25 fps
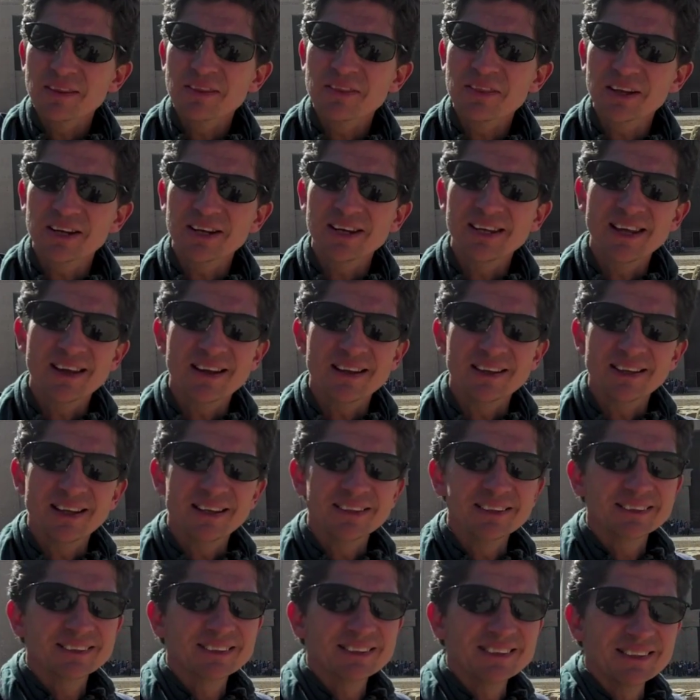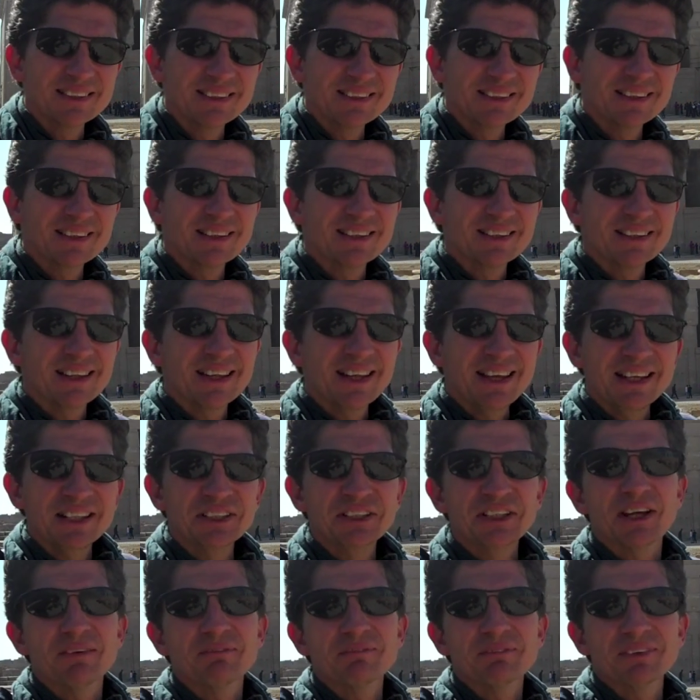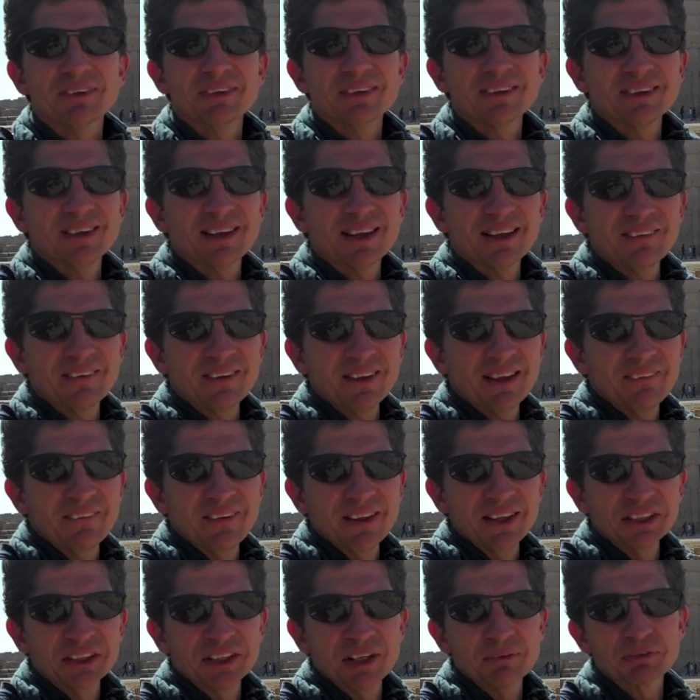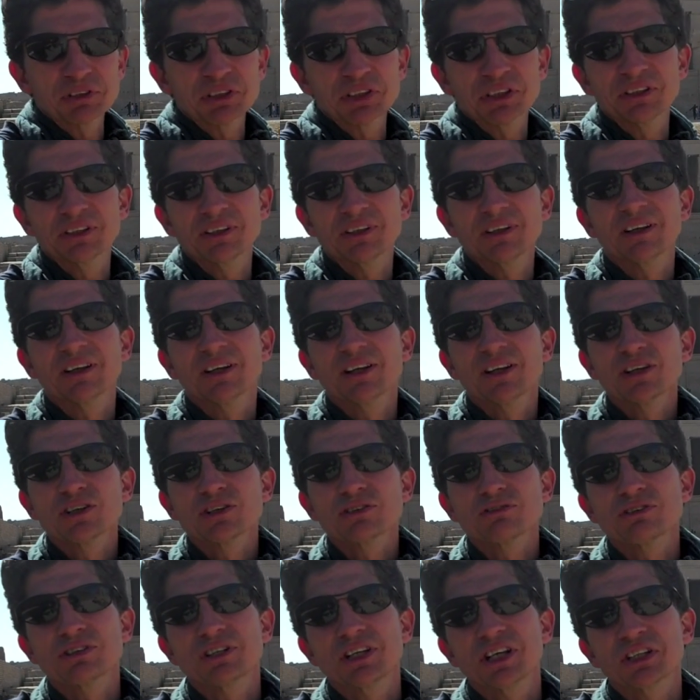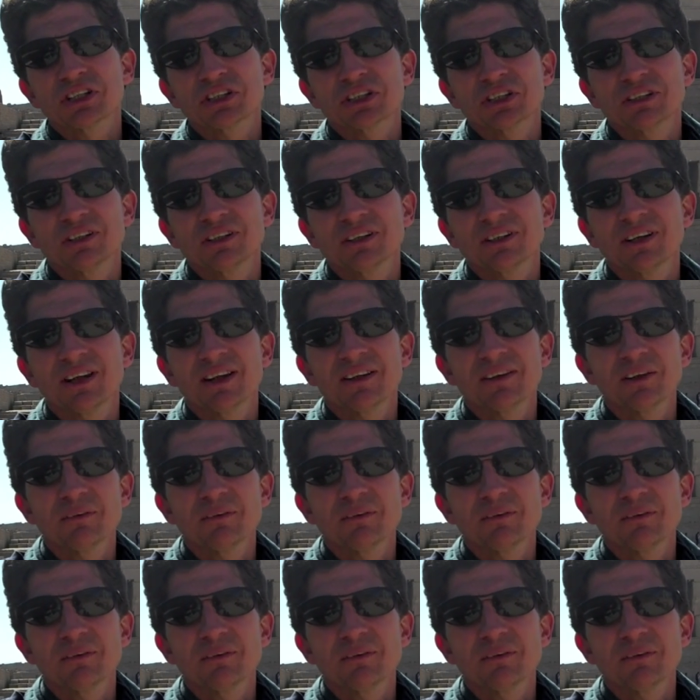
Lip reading: That Egypt and the Egyptian tradition and